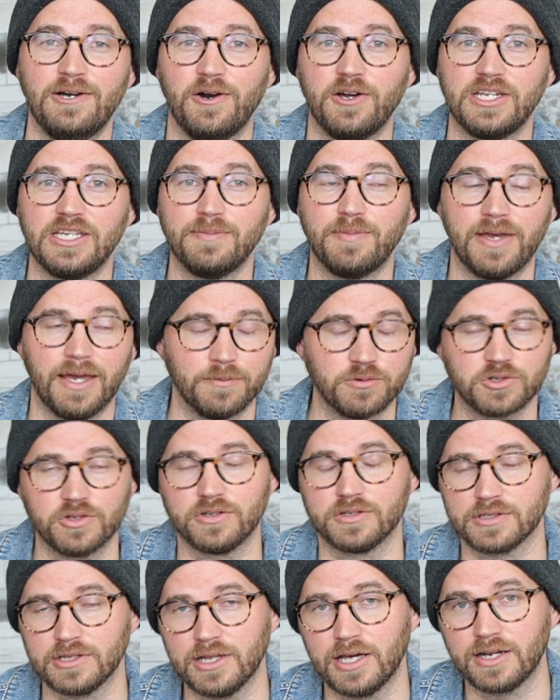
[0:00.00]
on eBay. I'm sure
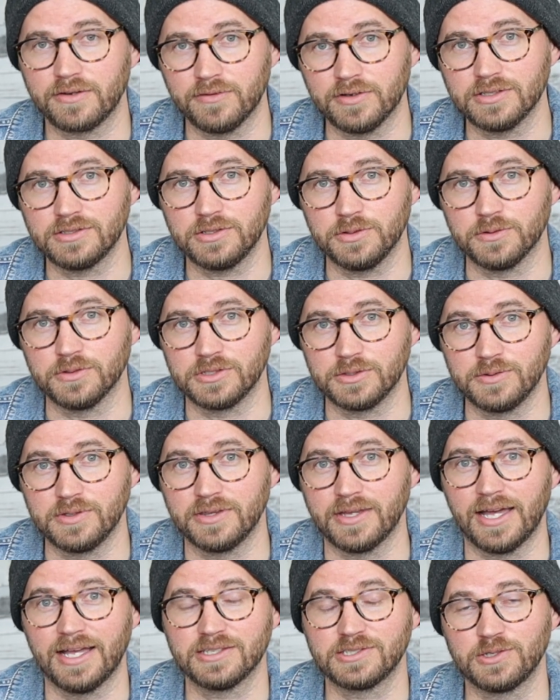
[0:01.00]
there's a lot of us who are
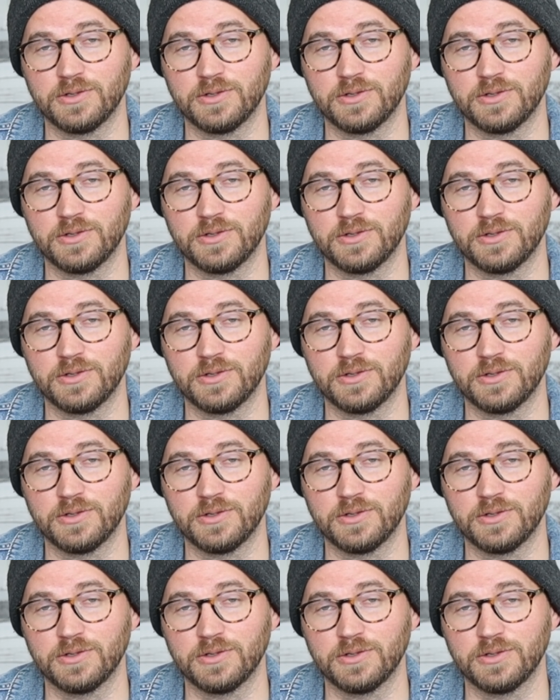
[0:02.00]
doing that.